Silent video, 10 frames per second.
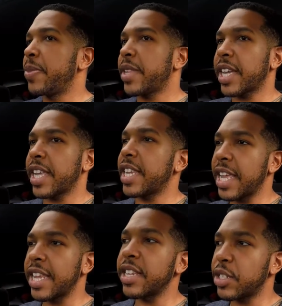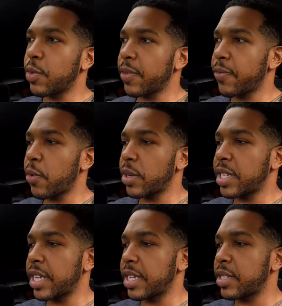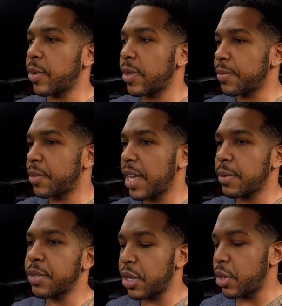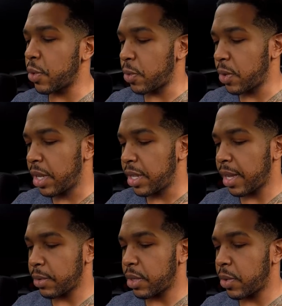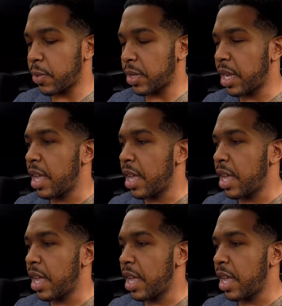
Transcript: like at the end of 2014, so that was a new one.